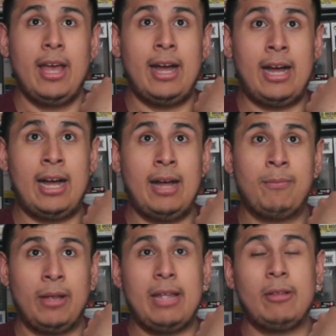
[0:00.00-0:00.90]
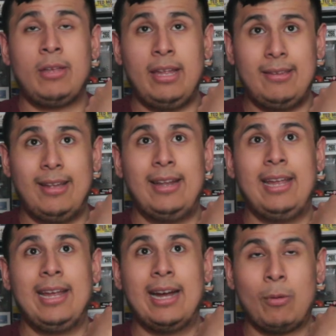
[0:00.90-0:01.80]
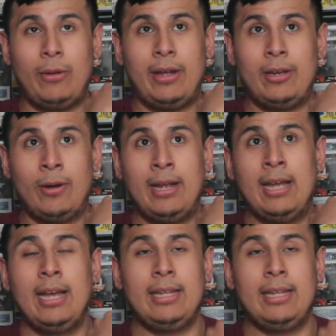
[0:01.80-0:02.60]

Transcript: But yeah, no, he did it. He got really annoyed.